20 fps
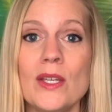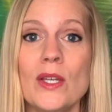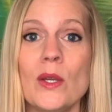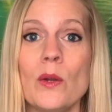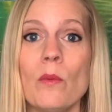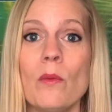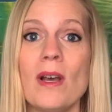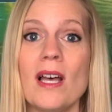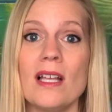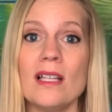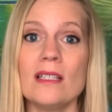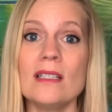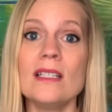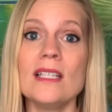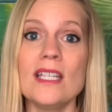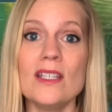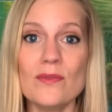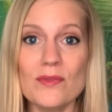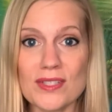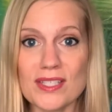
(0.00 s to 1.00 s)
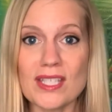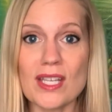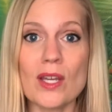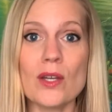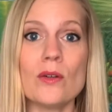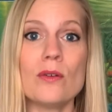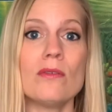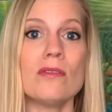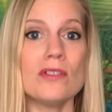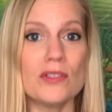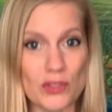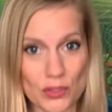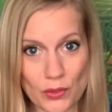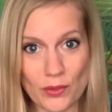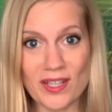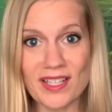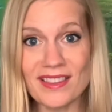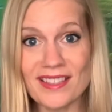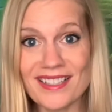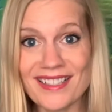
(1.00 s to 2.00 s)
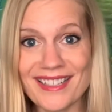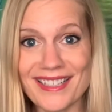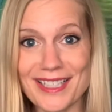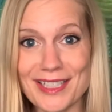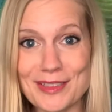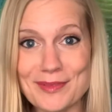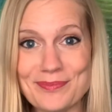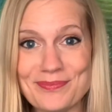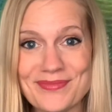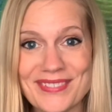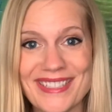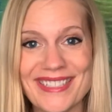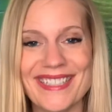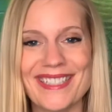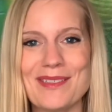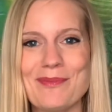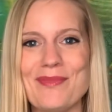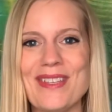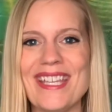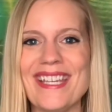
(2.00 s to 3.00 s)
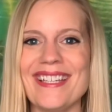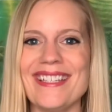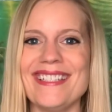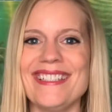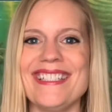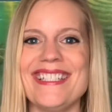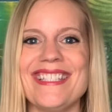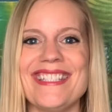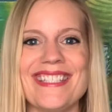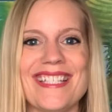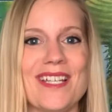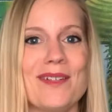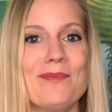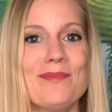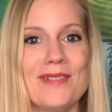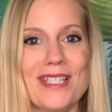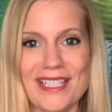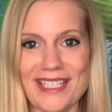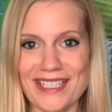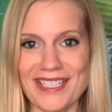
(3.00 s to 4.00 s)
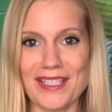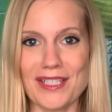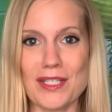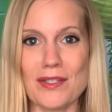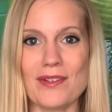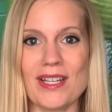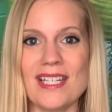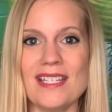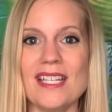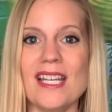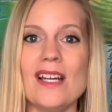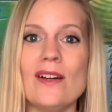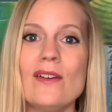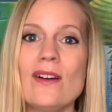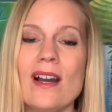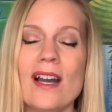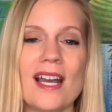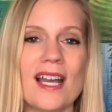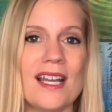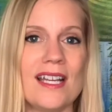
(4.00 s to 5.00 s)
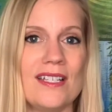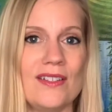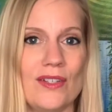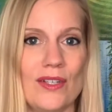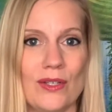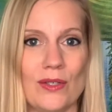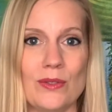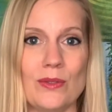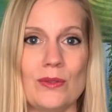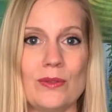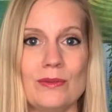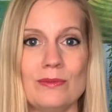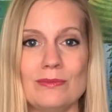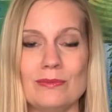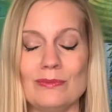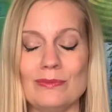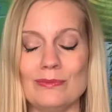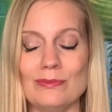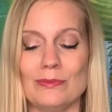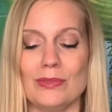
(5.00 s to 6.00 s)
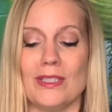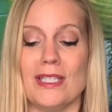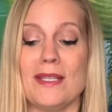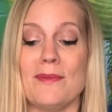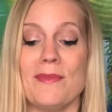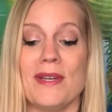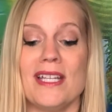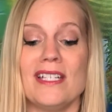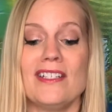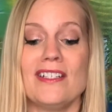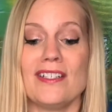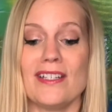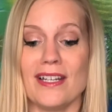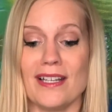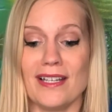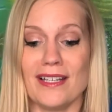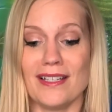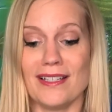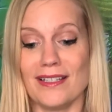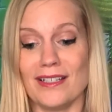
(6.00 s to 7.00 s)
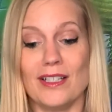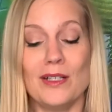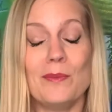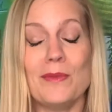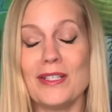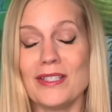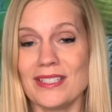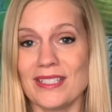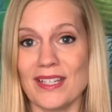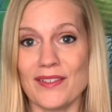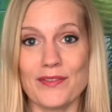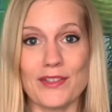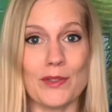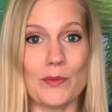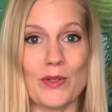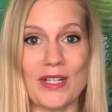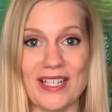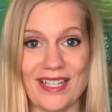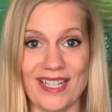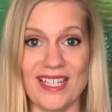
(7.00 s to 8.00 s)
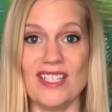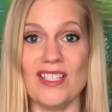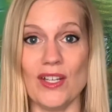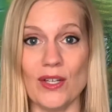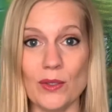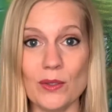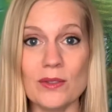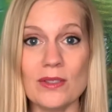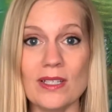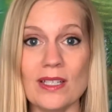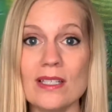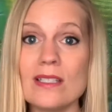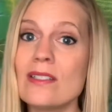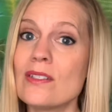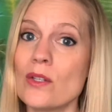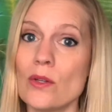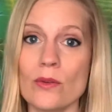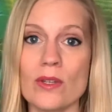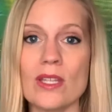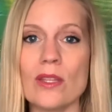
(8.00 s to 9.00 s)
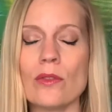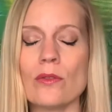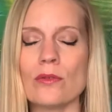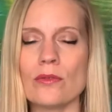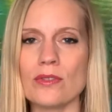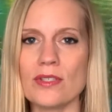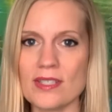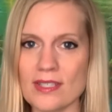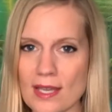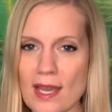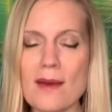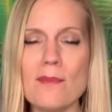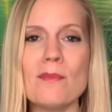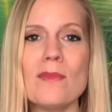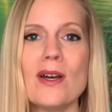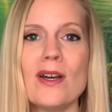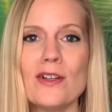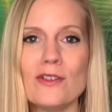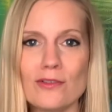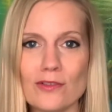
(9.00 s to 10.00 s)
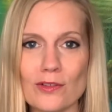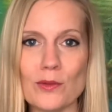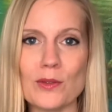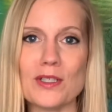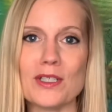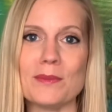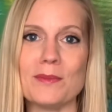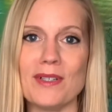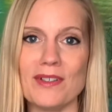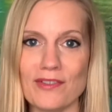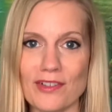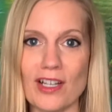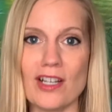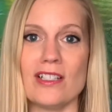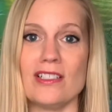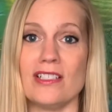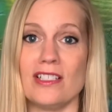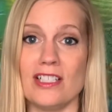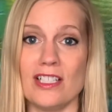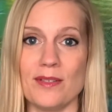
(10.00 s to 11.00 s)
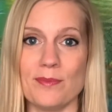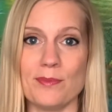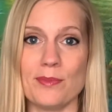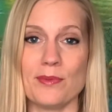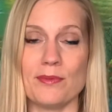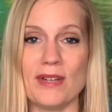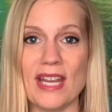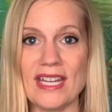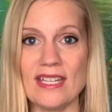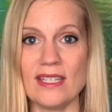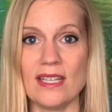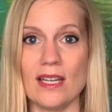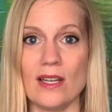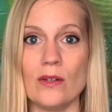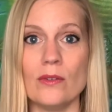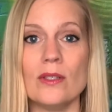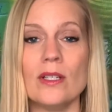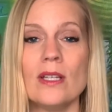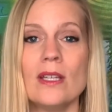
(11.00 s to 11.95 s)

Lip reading: Well, if so, join the club, because I'm going to tell you right now, I know pretty much almost everyone I know is going through some form of hardship right now.